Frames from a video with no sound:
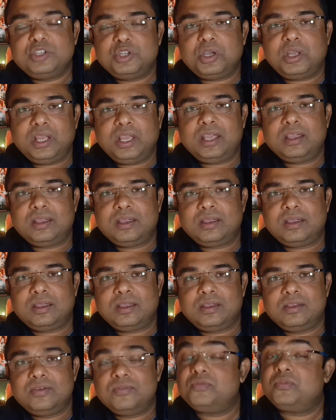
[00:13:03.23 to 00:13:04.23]
journey,
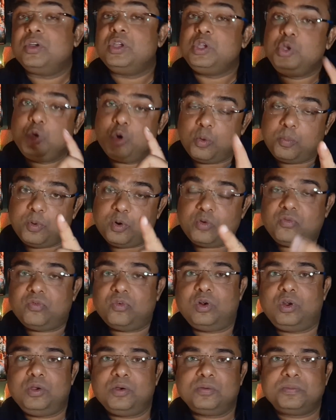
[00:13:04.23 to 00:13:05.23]
for your
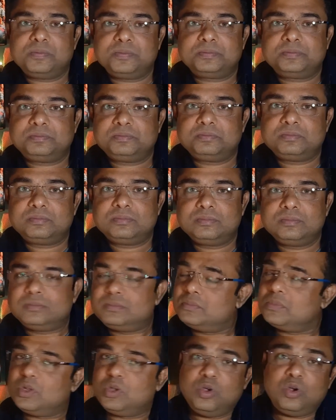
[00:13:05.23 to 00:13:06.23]
portfolio.
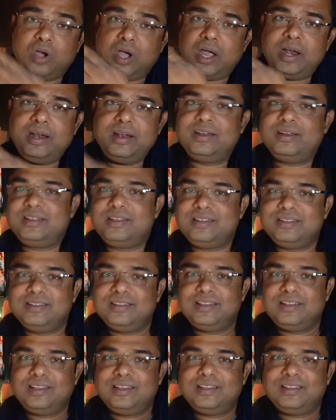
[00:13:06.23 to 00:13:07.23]
Go ahead,
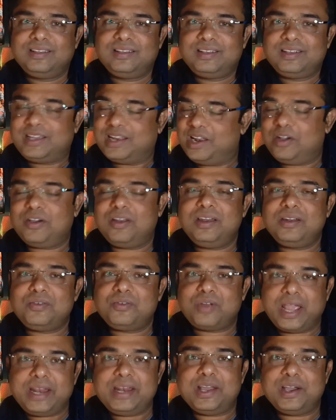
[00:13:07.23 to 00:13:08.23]
click on it
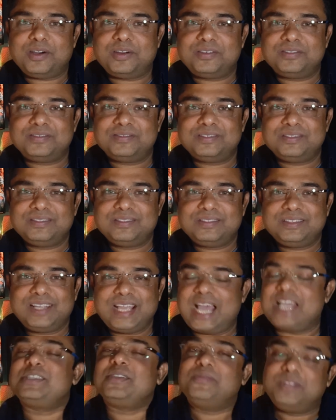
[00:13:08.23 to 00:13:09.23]
right now.
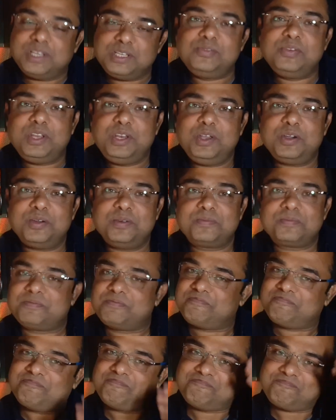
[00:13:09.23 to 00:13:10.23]
As of this video,
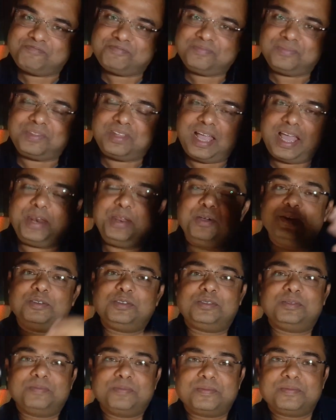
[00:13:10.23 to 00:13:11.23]
adios.